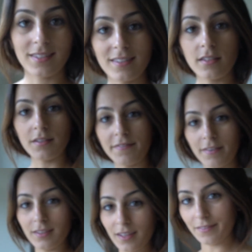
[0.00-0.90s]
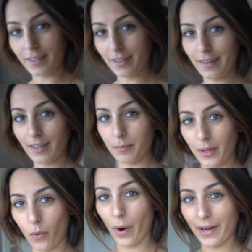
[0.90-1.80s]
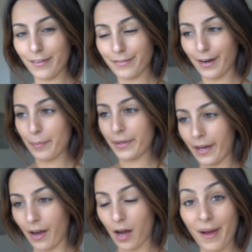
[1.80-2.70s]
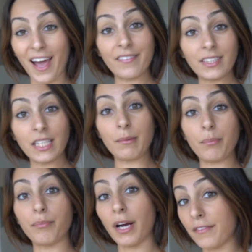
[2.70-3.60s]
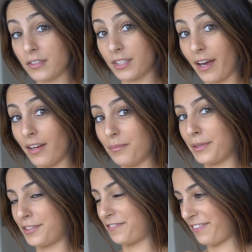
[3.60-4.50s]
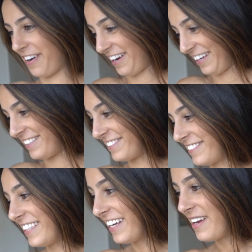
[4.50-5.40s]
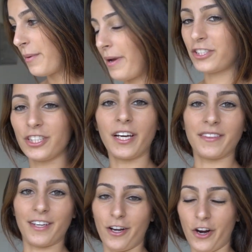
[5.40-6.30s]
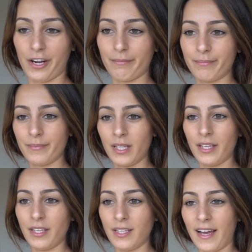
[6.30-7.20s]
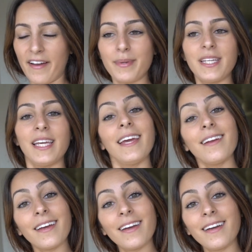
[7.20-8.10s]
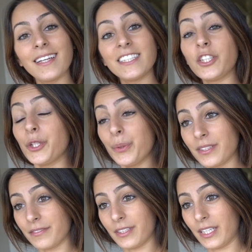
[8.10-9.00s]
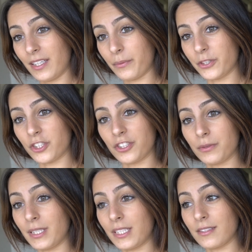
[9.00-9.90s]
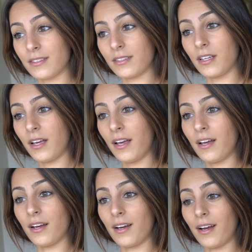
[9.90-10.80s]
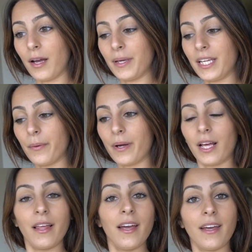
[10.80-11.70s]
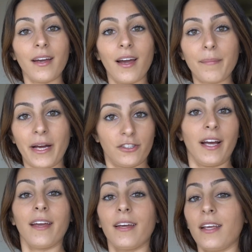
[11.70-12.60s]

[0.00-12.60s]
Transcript: since it's a full day of eating and I'm like waiting for Emma to come, I haven't eaten breakfast yet, but it's fine. Actually not that hungry. I've been eating intuitively, which just means I'm eating what I like, I'm not tracking